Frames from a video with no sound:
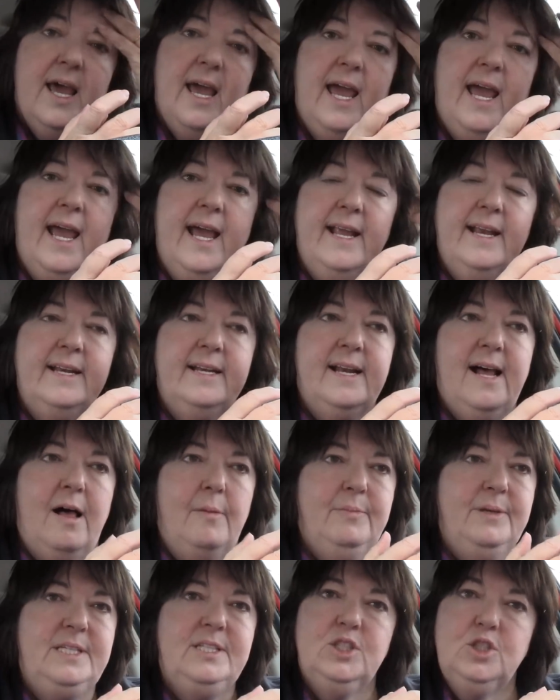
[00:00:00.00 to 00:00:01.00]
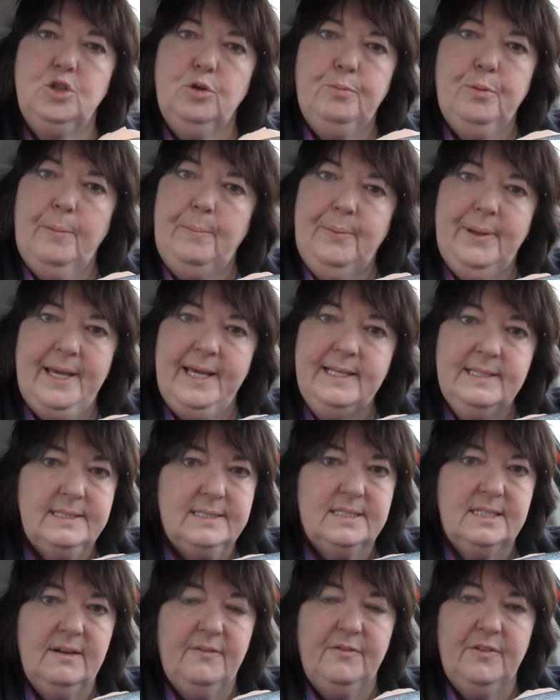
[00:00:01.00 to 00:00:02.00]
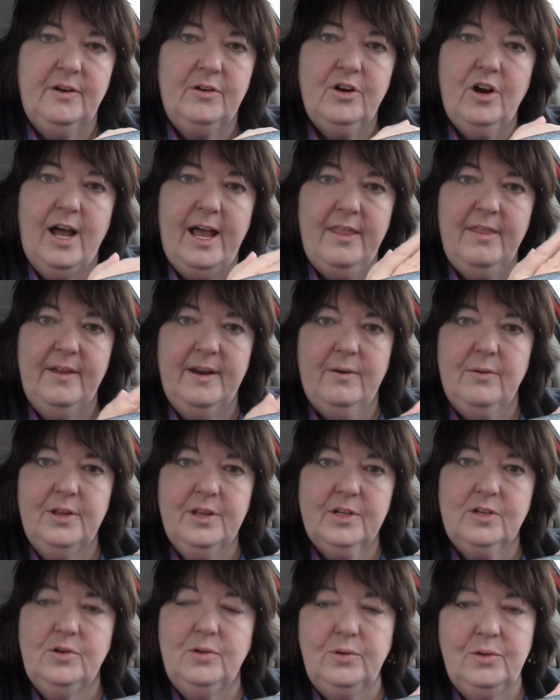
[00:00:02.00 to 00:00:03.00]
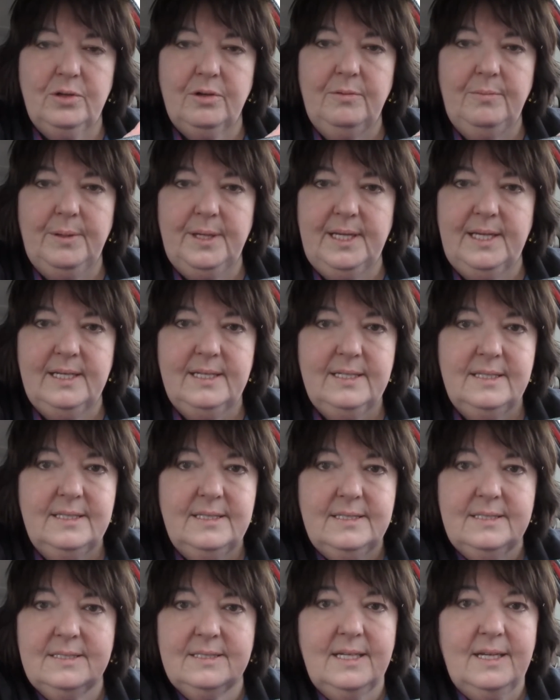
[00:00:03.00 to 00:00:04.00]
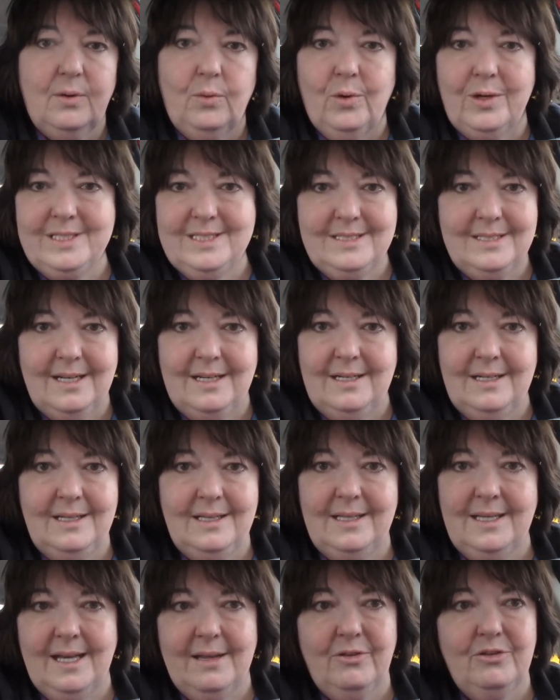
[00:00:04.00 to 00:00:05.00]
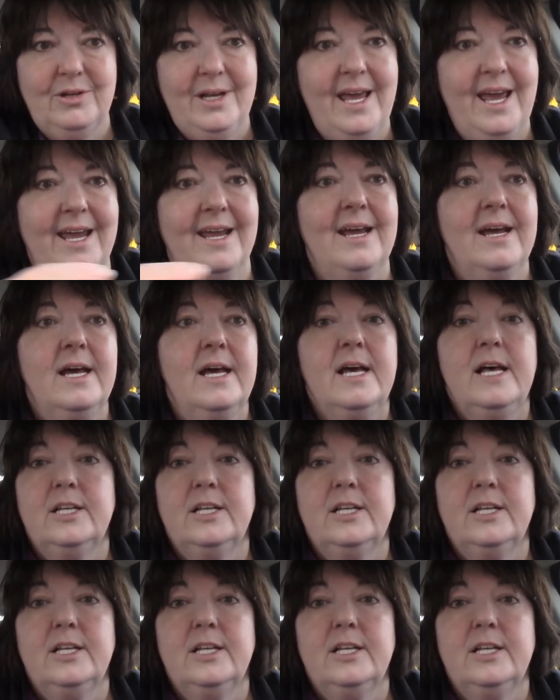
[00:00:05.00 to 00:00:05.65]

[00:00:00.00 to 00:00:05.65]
And I'll be super pissed if they're not there in the cooler because there wasn't any the other day.